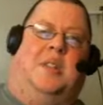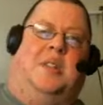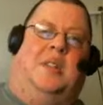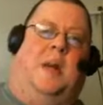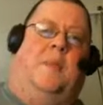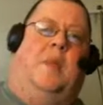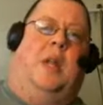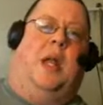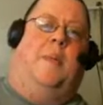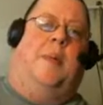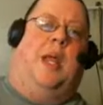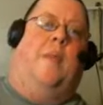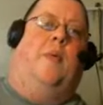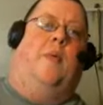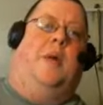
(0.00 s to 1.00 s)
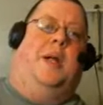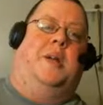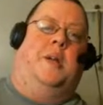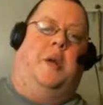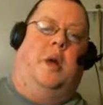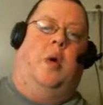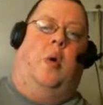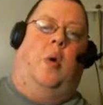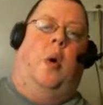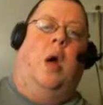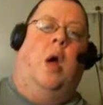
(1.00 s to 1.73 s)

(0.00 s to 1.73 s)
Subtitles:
it's something that people need to know.